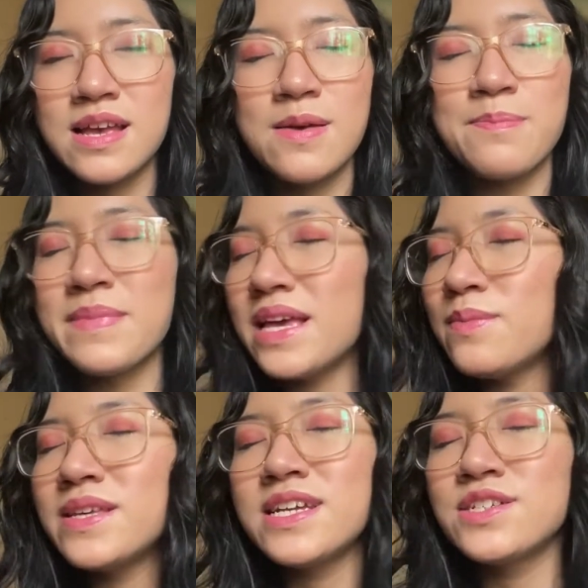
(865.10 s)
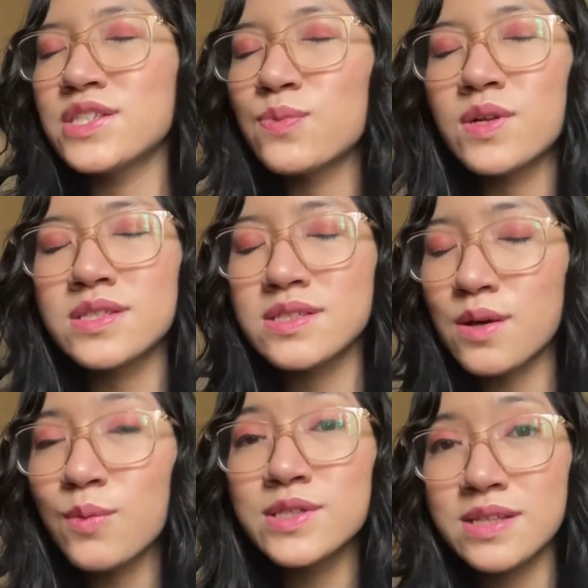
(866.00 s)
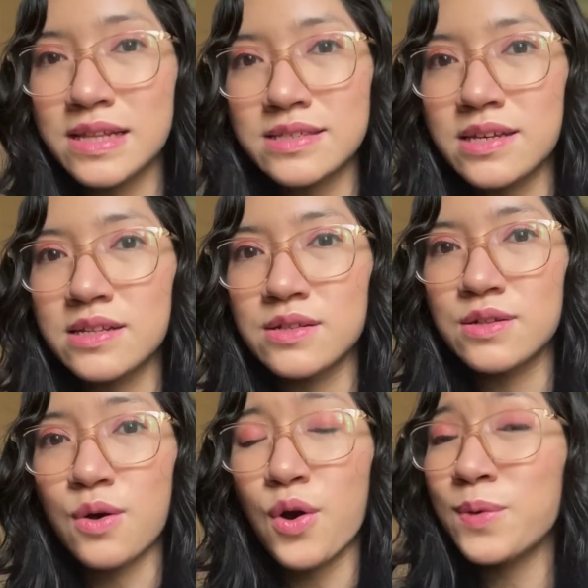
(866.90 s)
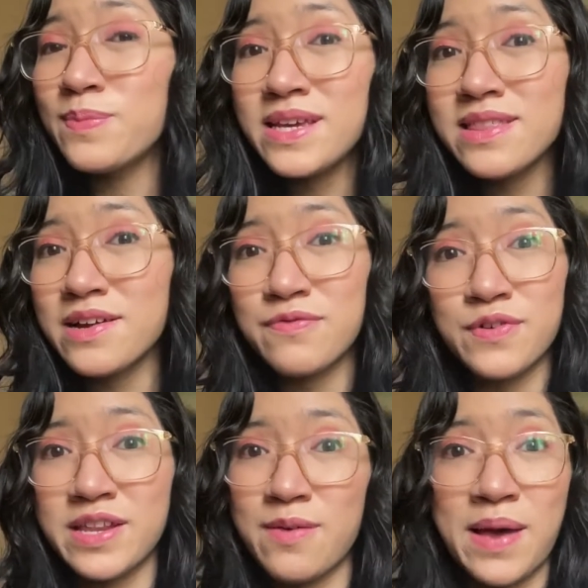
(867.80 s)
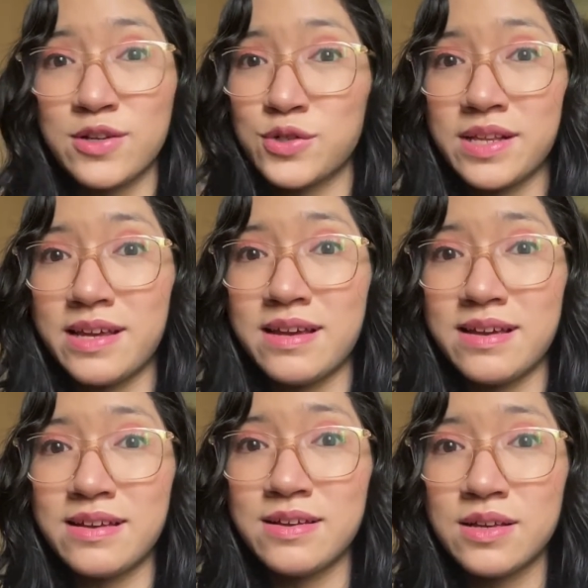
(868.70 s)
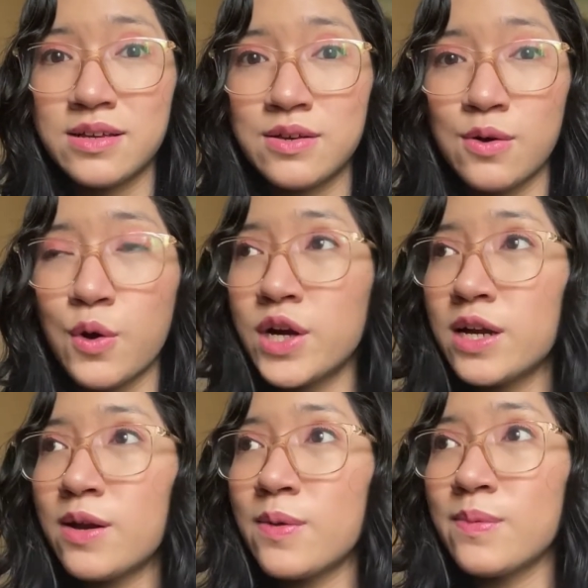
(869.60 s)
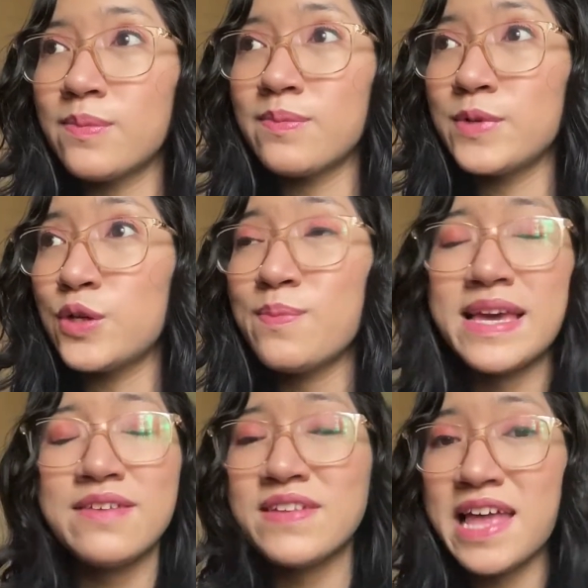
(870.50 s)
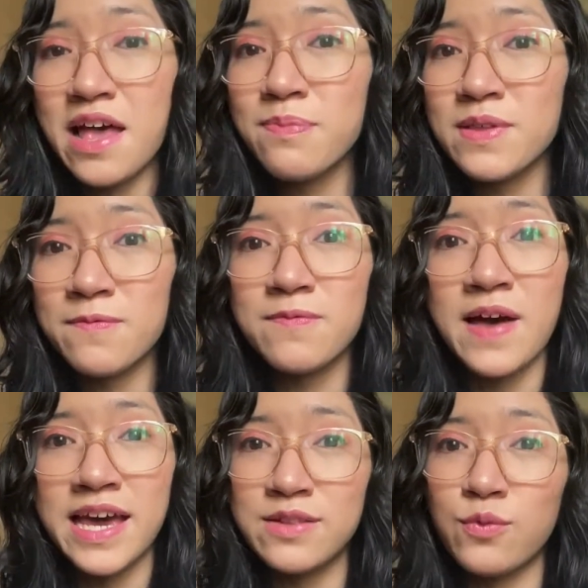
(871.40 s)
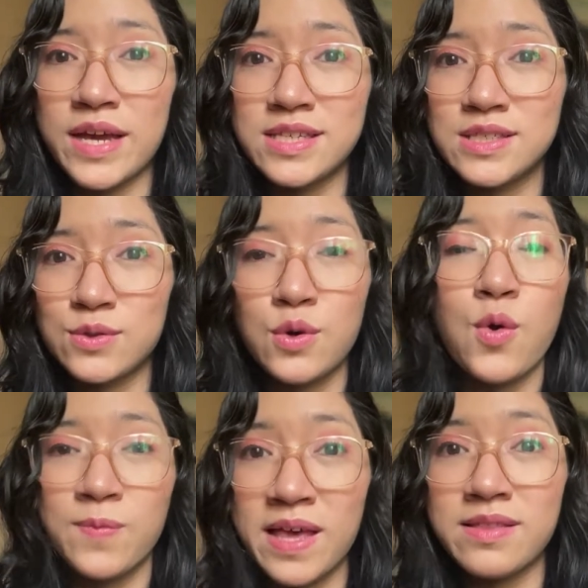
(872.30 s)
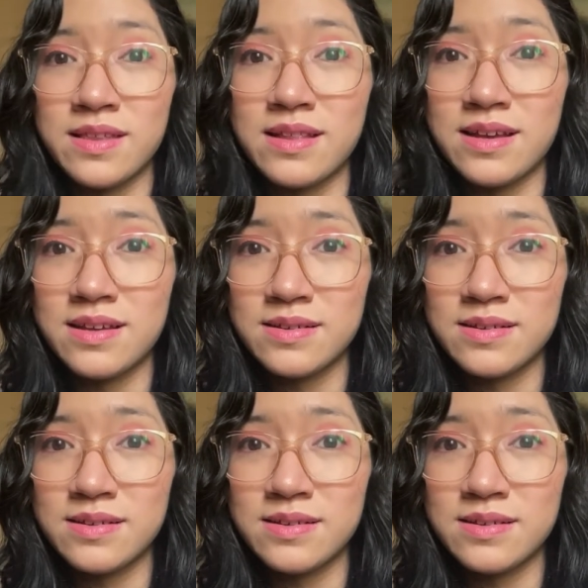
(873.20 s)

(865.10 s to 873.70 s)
Maybe they just want someone to listen or be there for them actually. Or you may even help them find ways to cope healthily.